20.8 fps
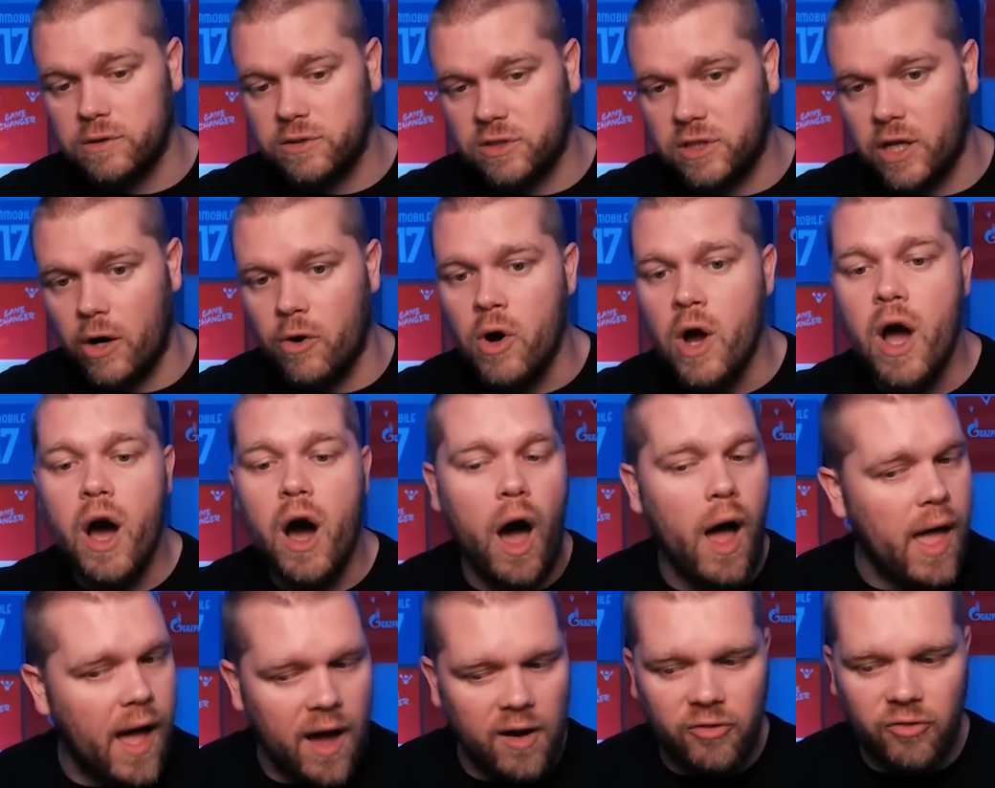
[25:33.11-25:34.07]
So
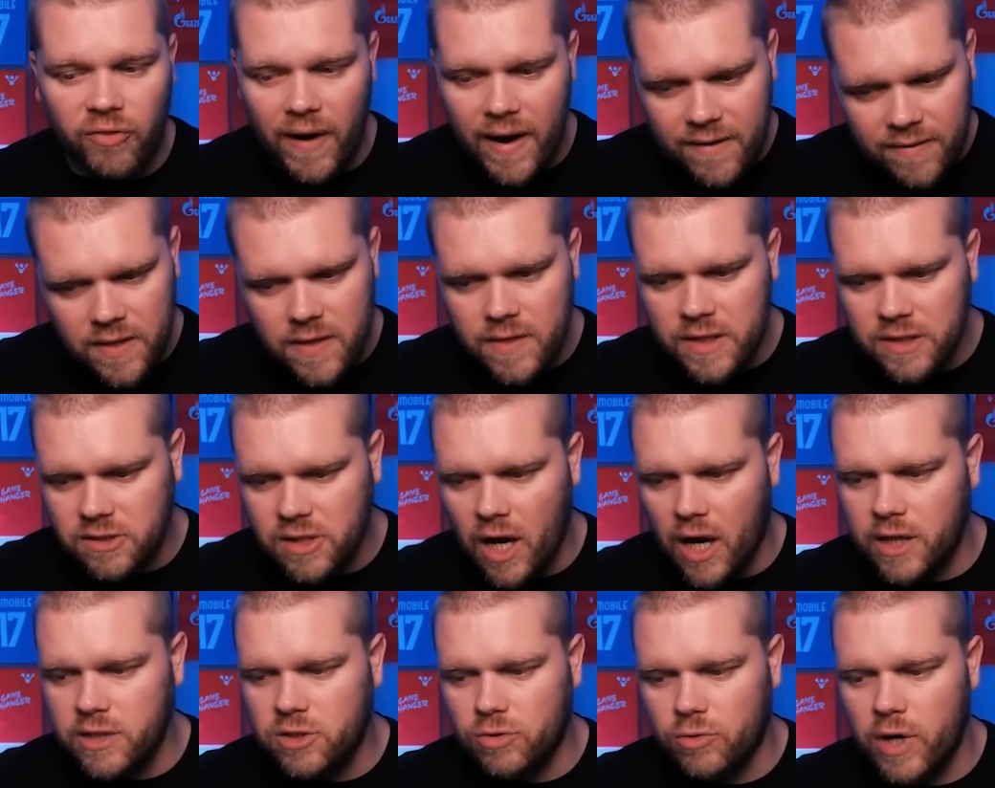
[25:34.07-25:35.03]
I have faith in this
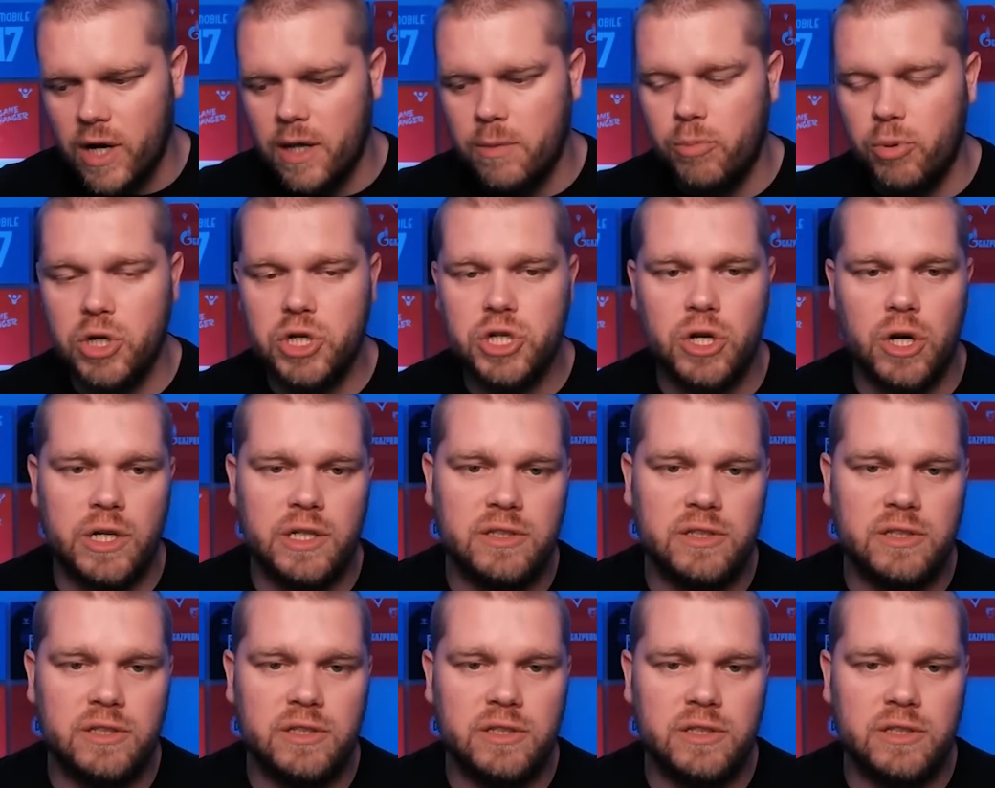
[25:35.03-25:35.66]
guy to really push on.